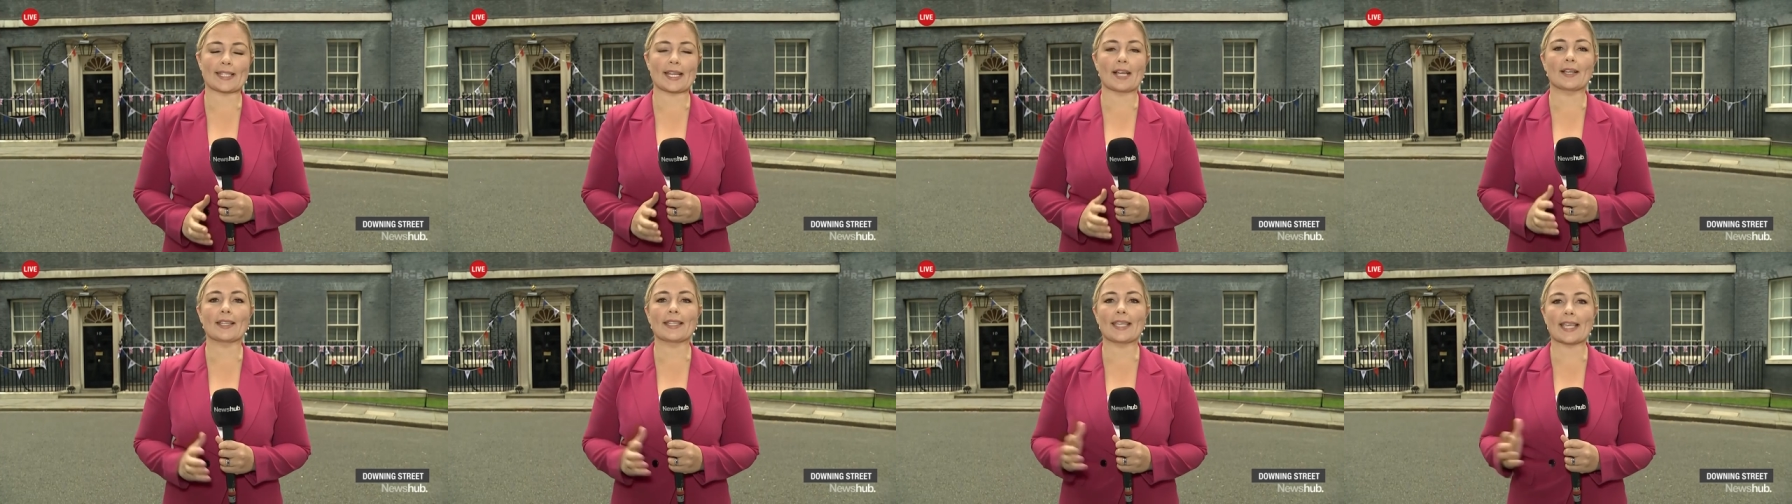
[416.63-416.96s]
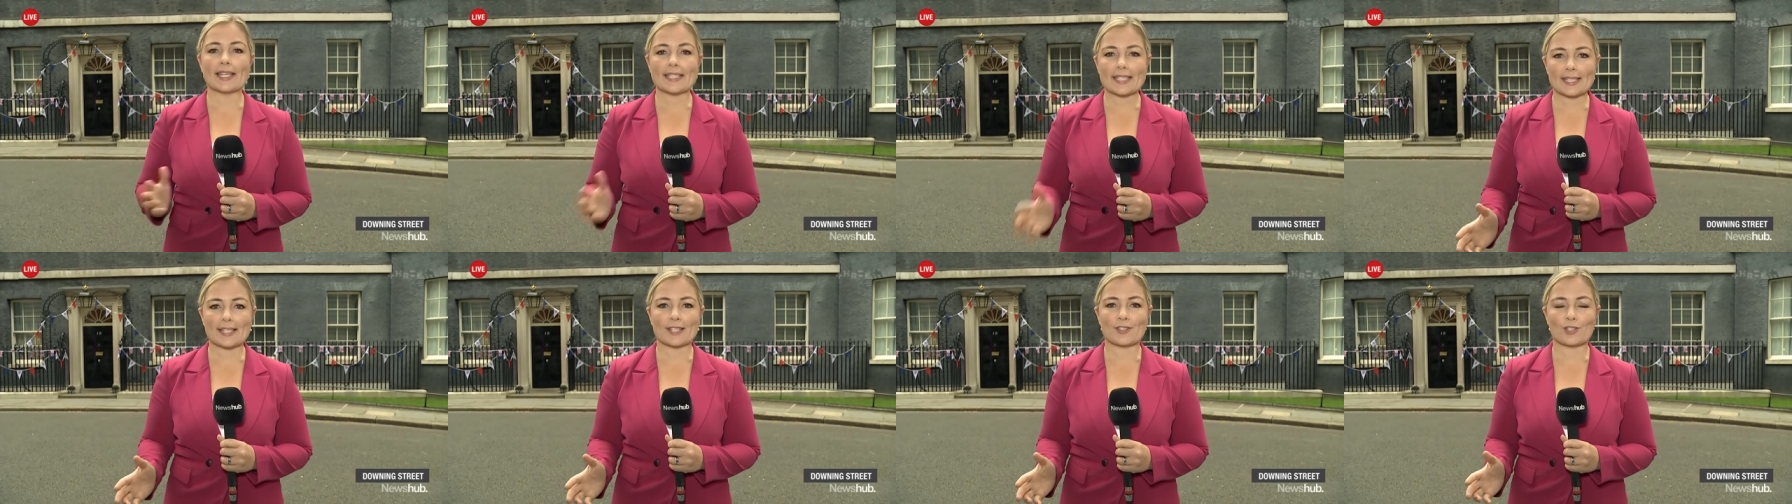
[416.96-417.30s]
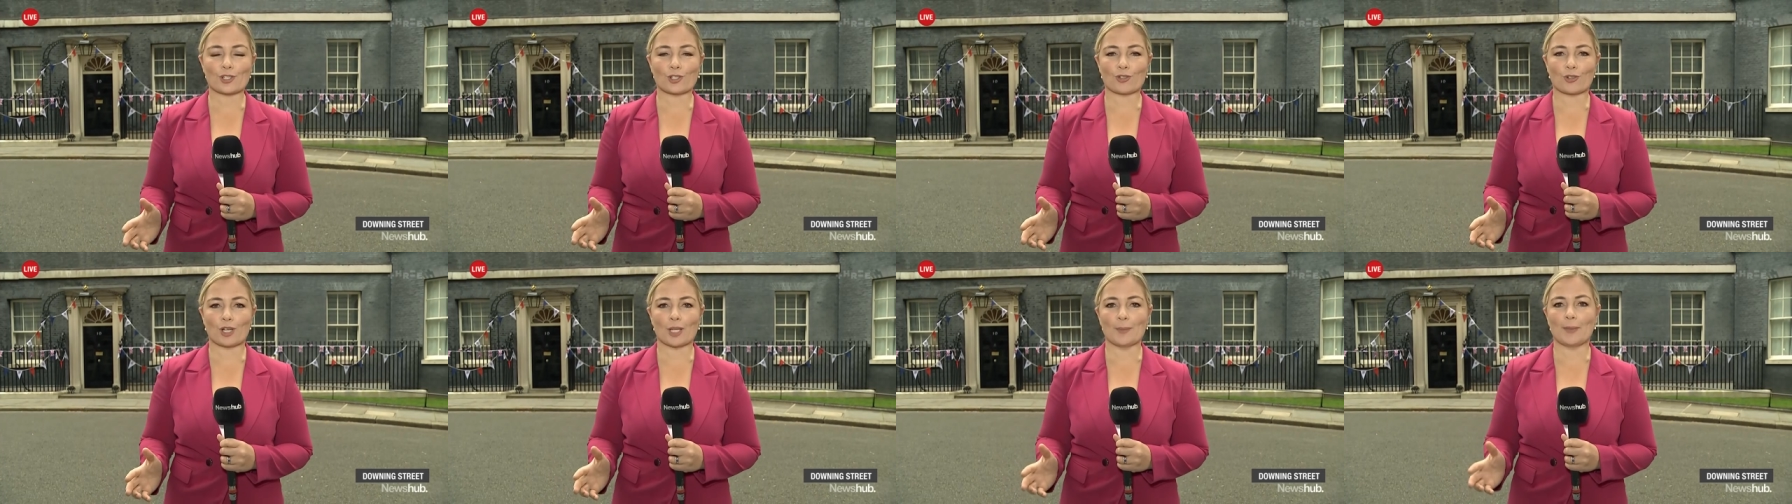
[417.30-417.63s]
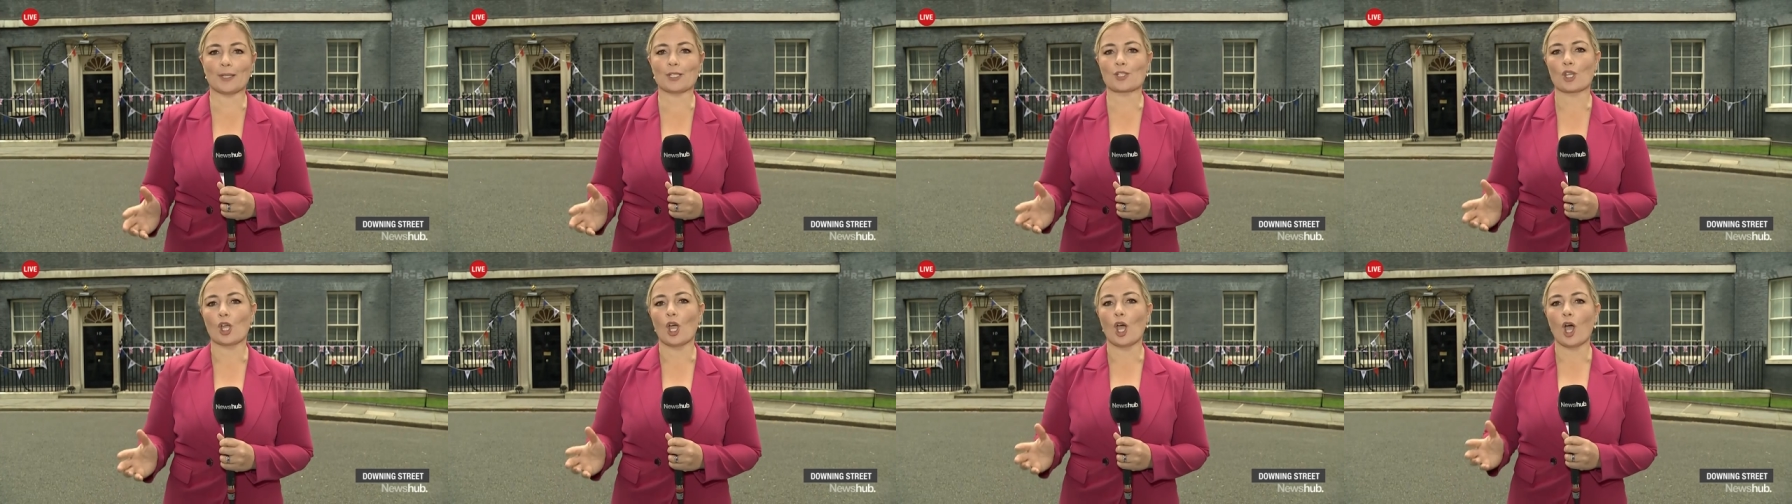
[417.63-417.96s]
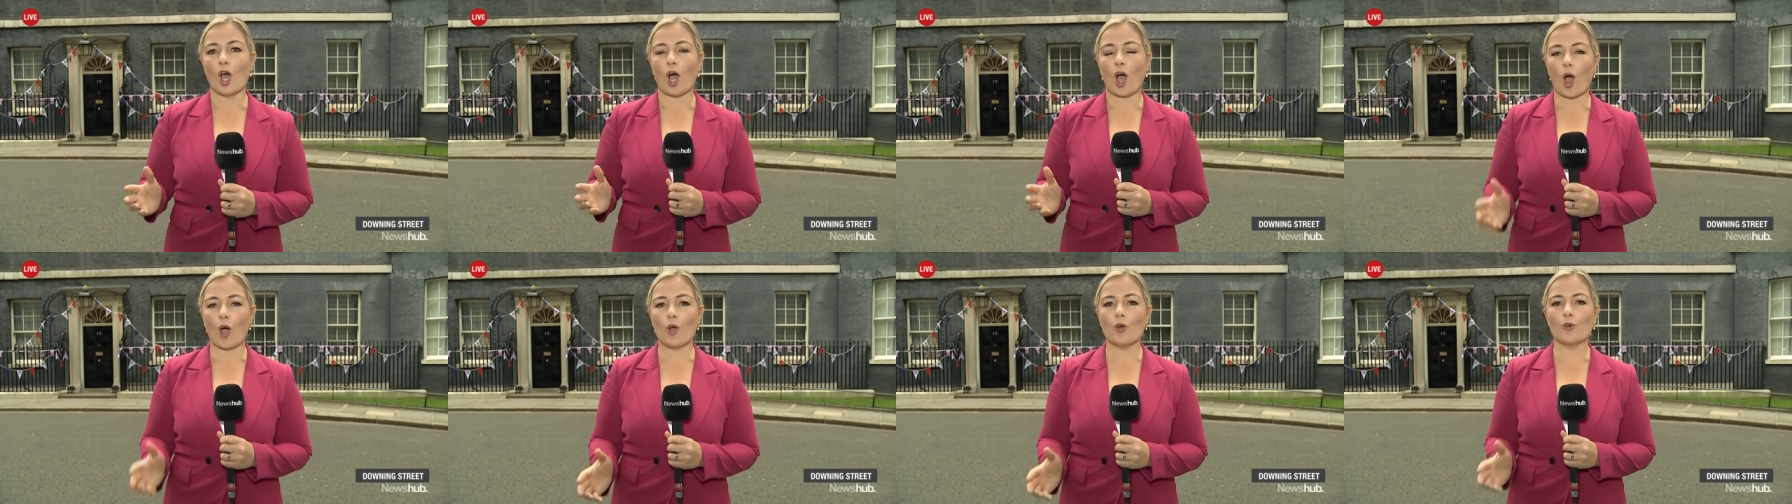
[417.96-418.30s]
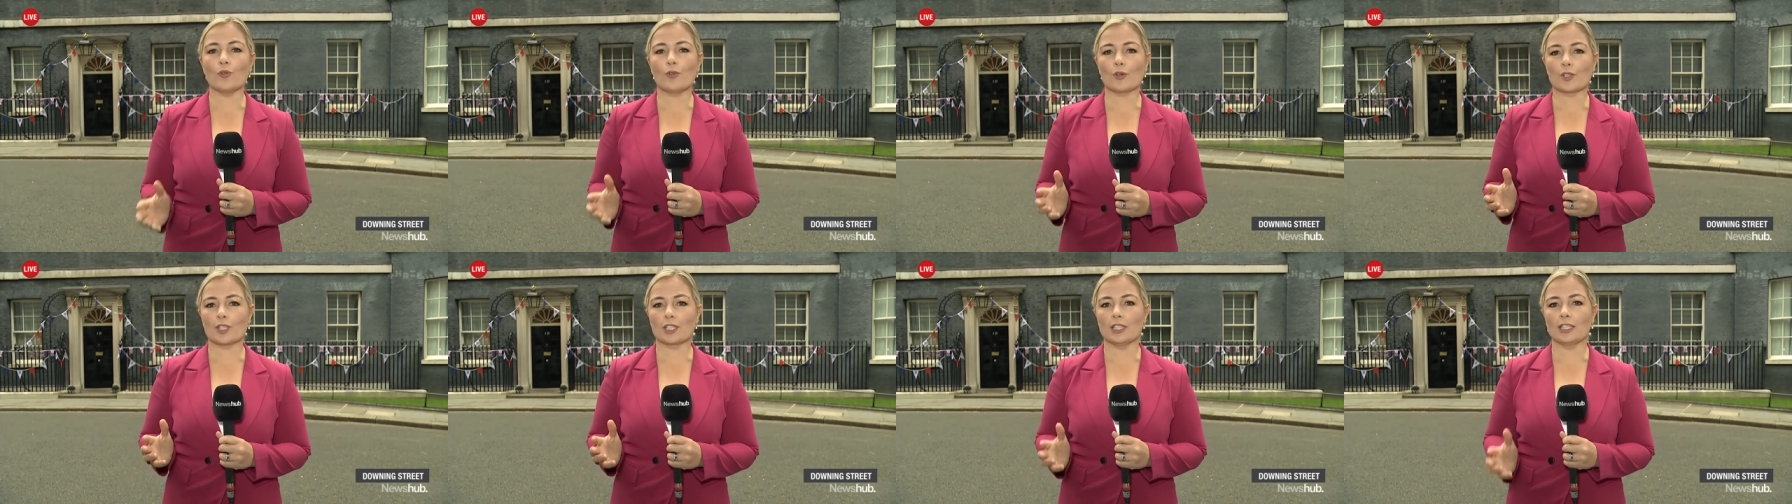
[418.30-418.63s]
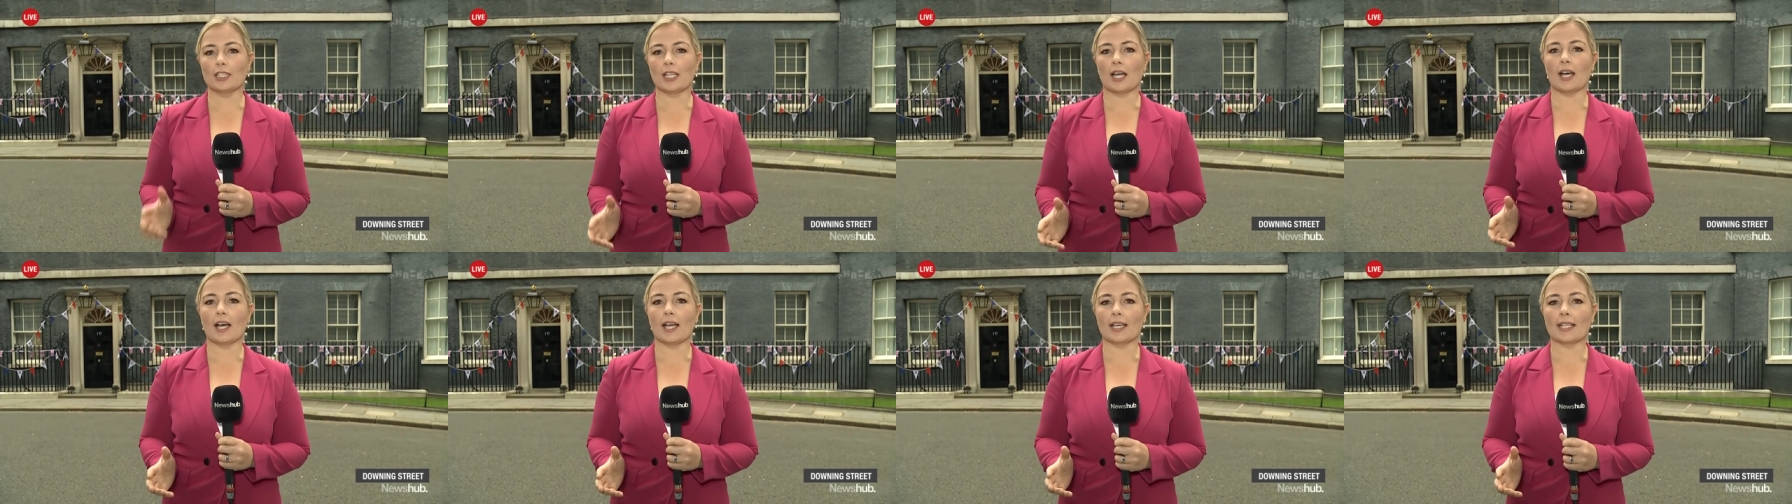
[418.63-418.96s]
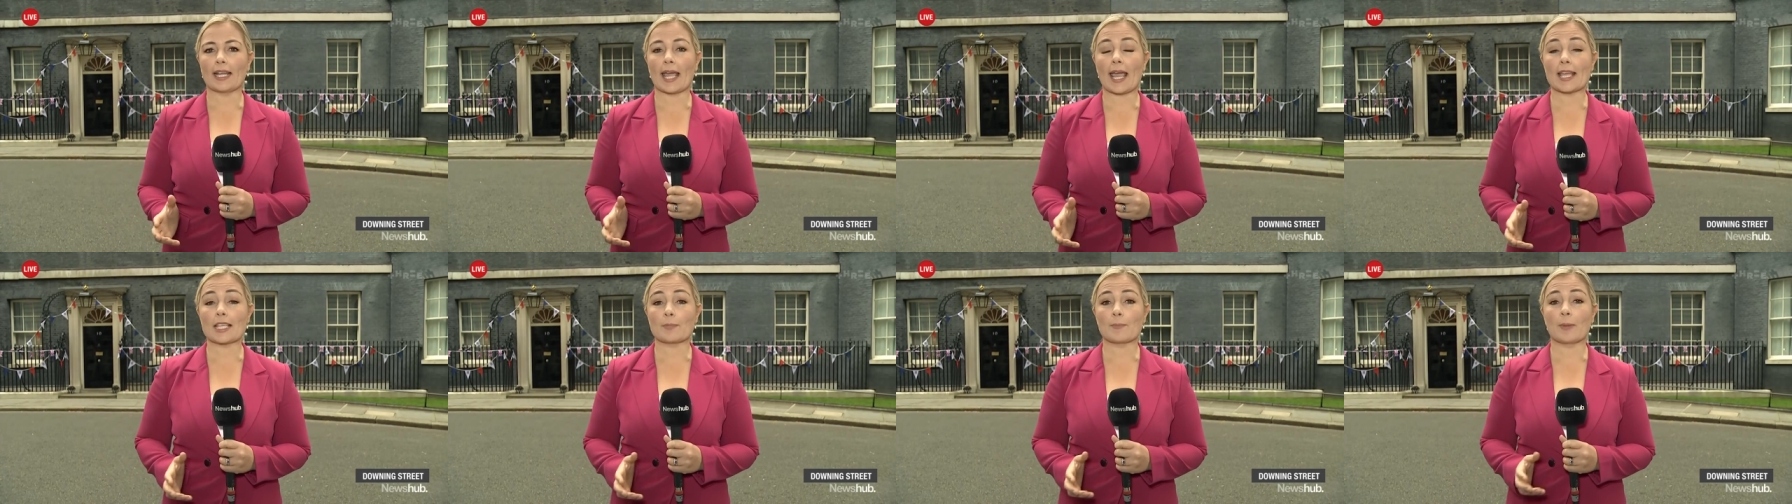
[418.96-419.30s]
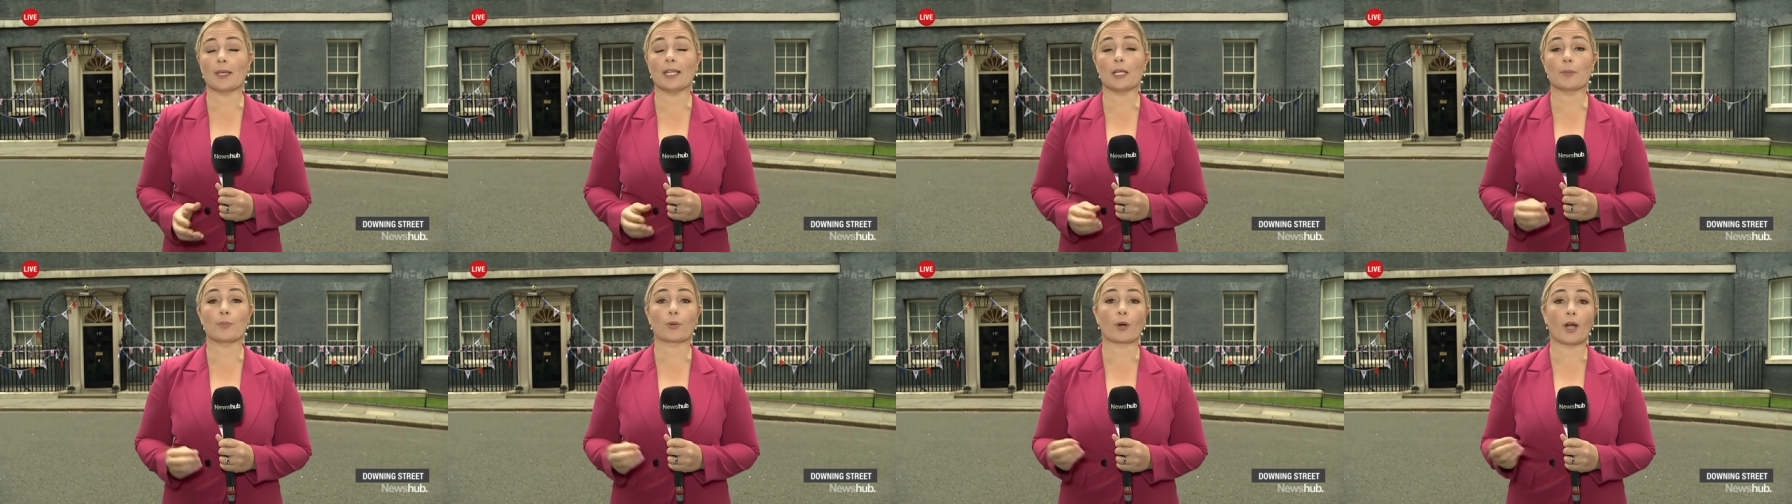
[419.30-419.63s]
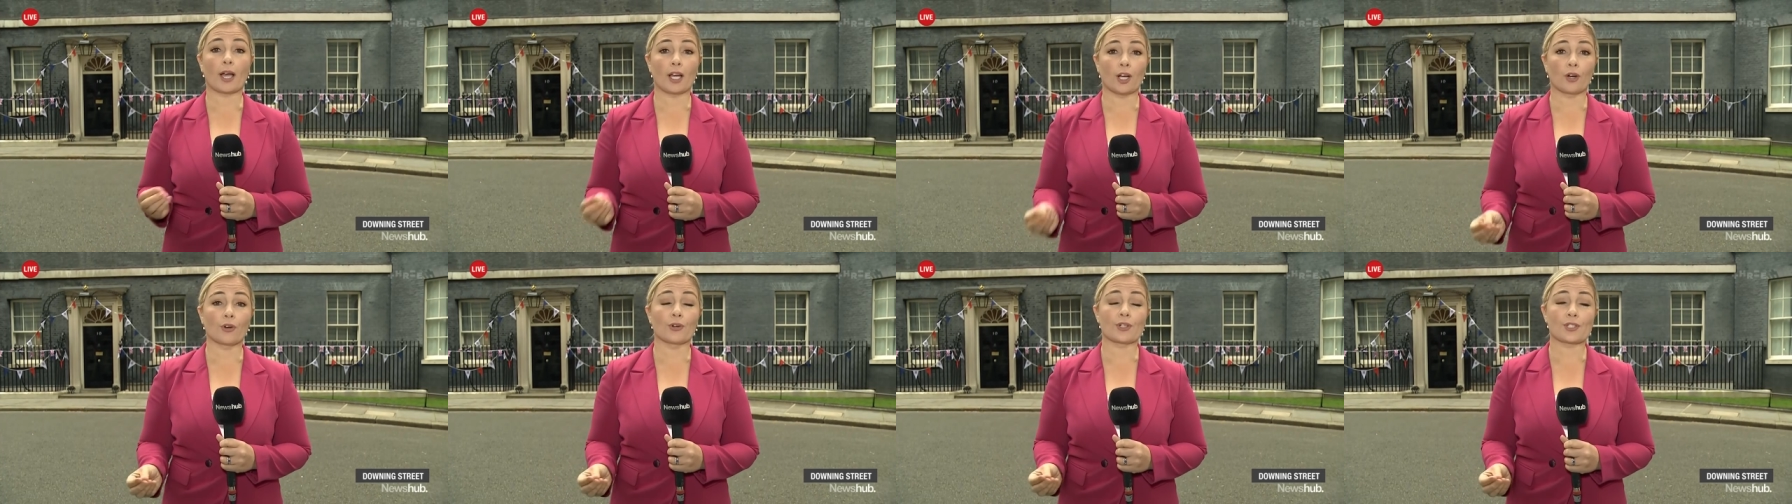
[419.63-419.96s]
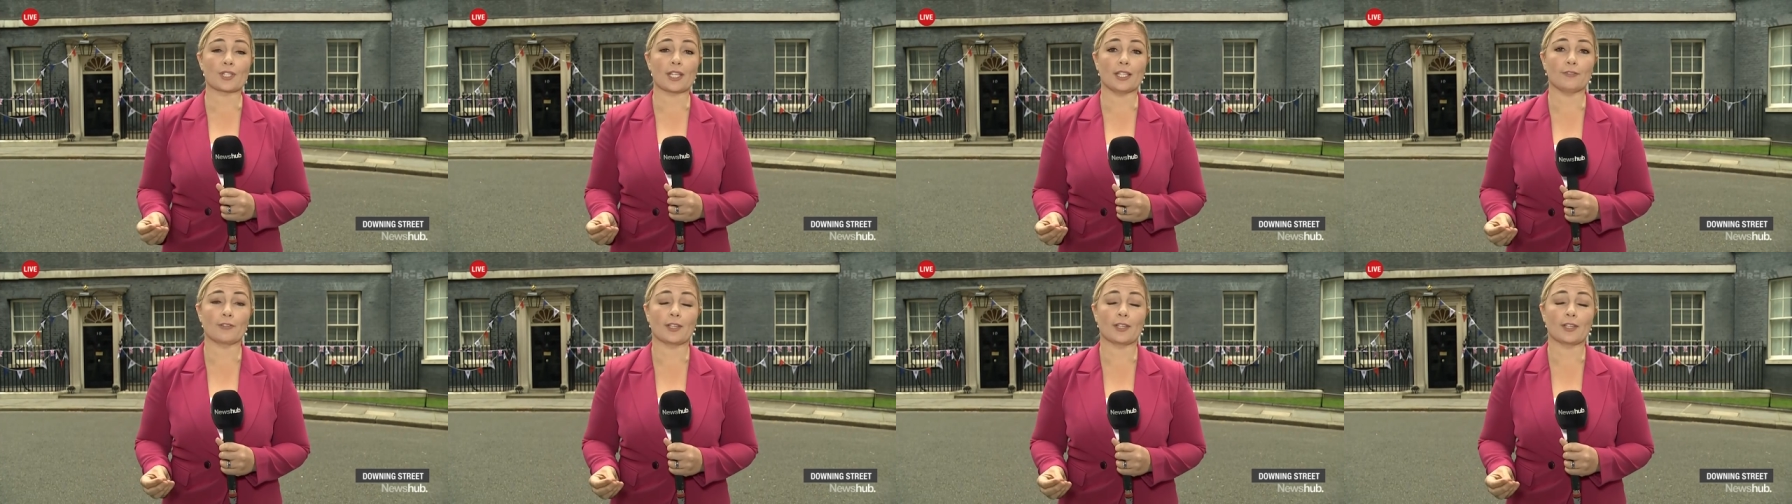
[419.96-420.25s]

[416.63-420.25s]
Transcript: Now, getting this agreement over the line has been a priority for